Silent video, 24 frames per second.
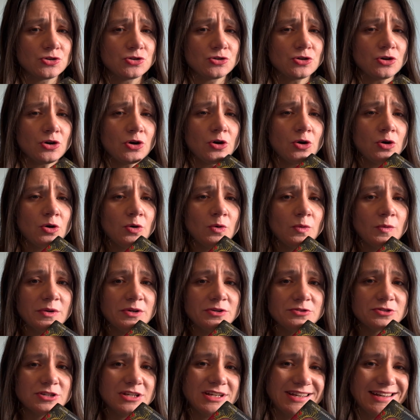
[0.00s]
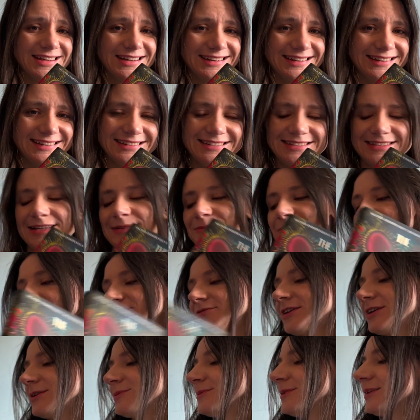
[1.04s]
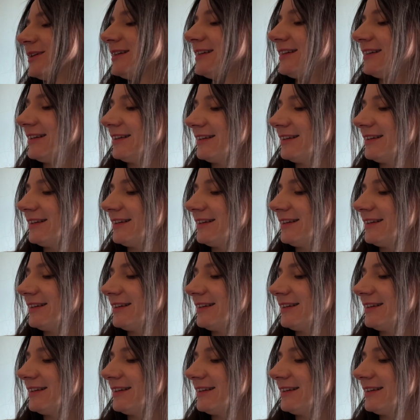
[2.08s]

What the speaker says: so intriguing. So that'd be a fun one.